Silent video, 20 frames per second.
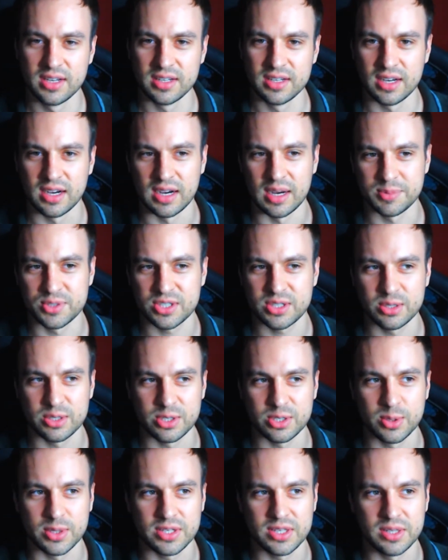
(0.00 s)
I'm just going
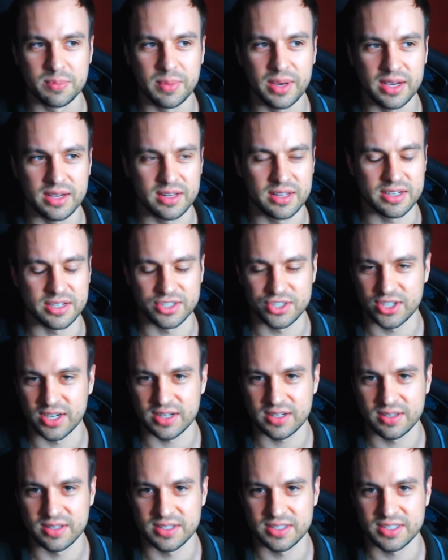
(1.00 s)
to quickly make like a
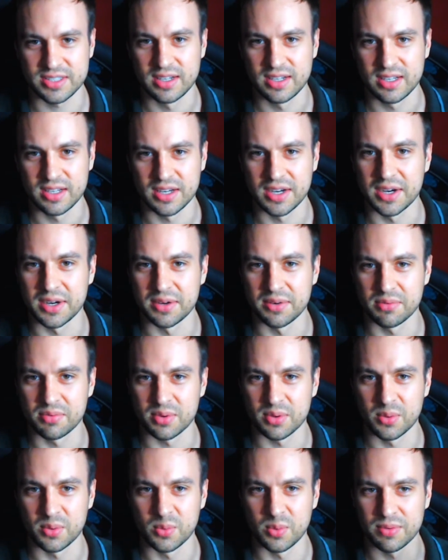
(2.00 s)
checklist of
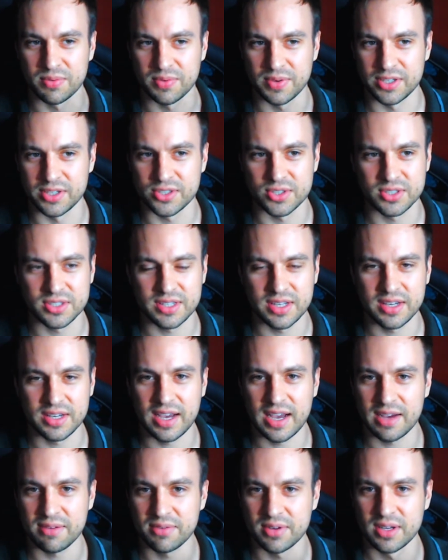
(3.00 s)
what features they
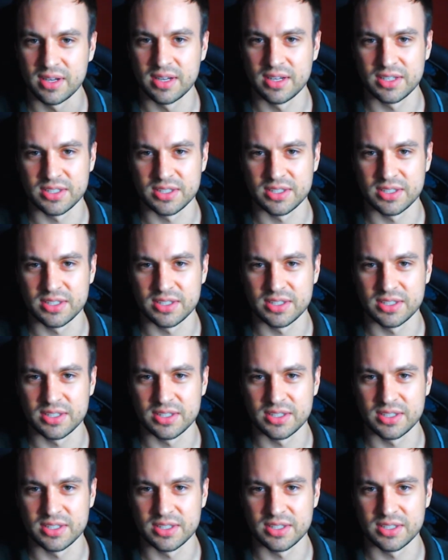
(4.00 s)
have.